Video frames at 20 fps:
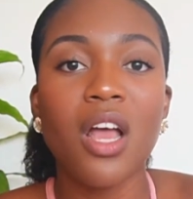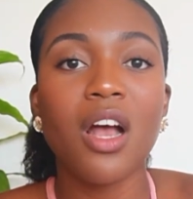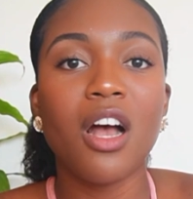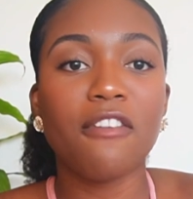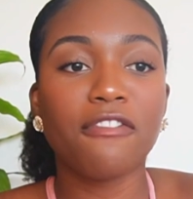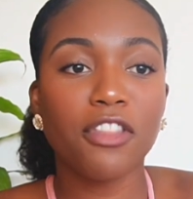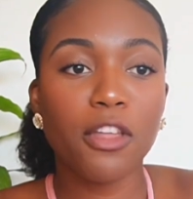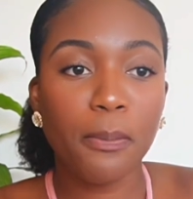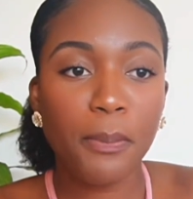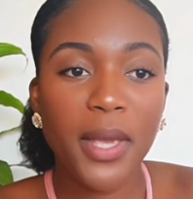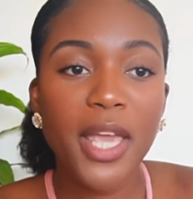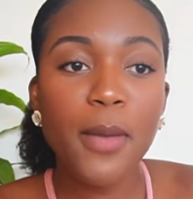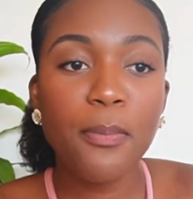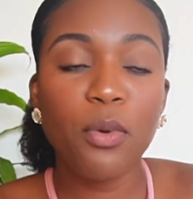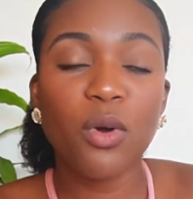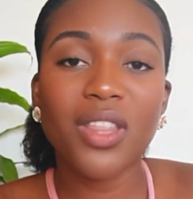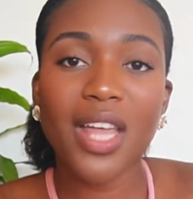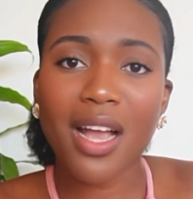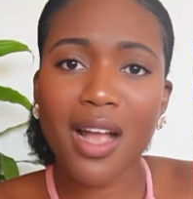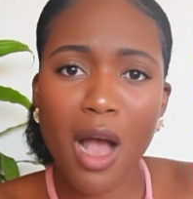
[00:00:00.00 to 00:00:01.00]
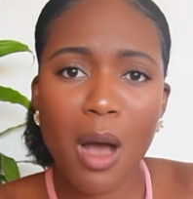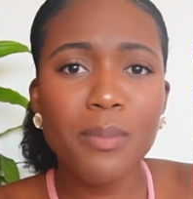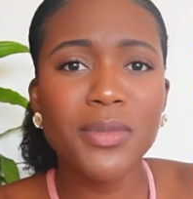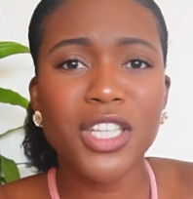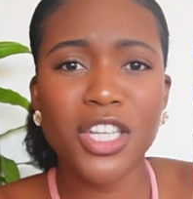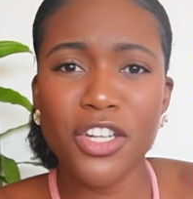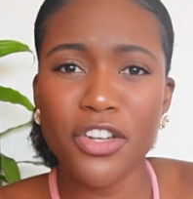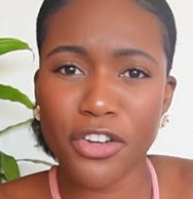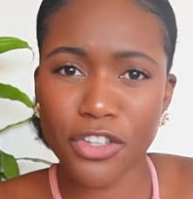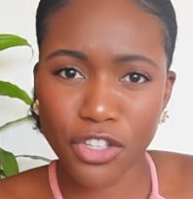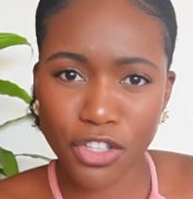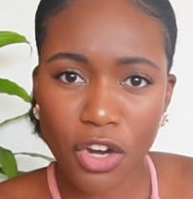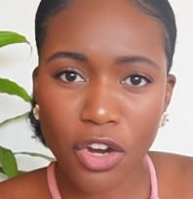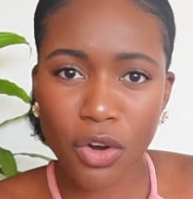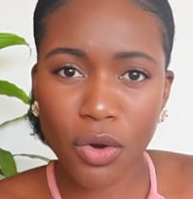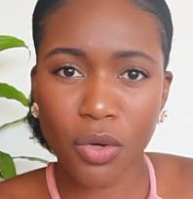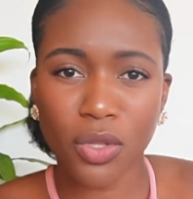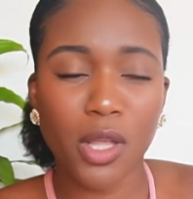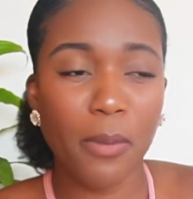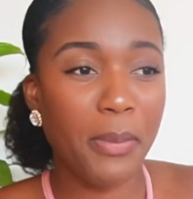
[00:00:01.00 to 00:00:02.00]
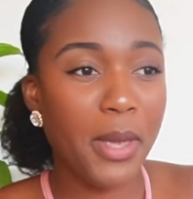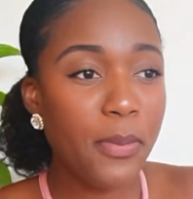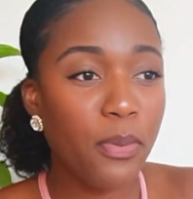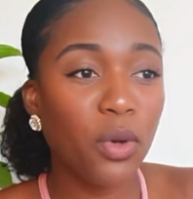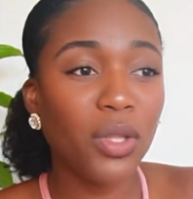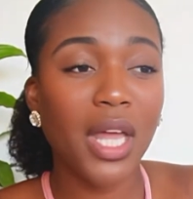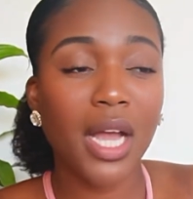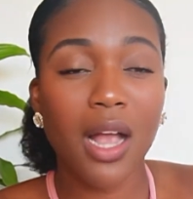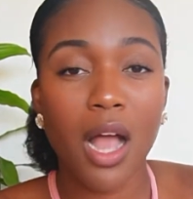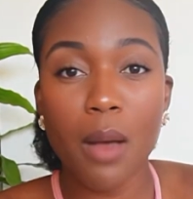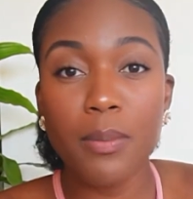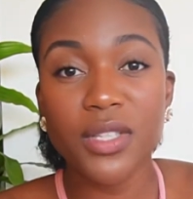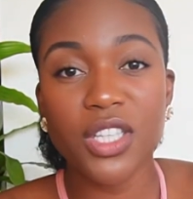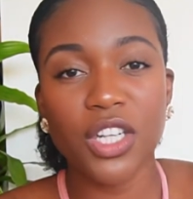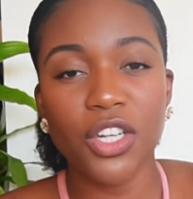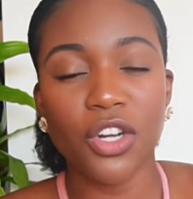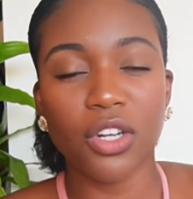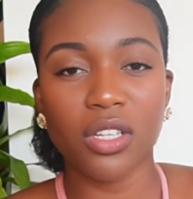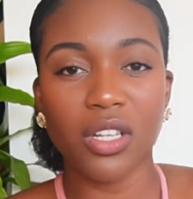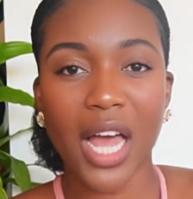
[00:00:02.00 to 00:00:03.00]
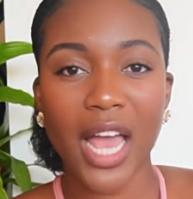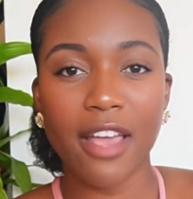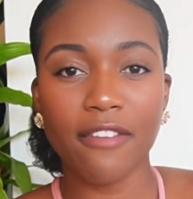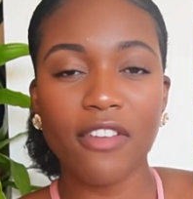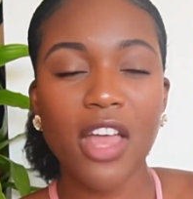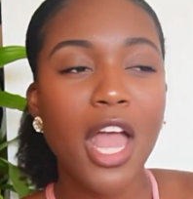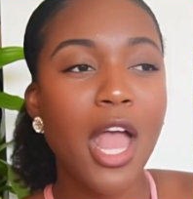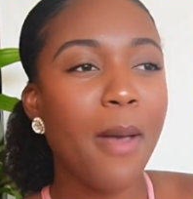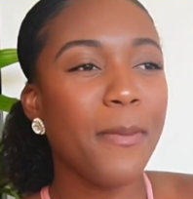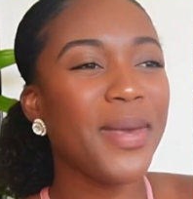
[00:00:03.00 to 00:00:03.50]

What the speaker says: of the people that comes in your circle, the people that comes in your life,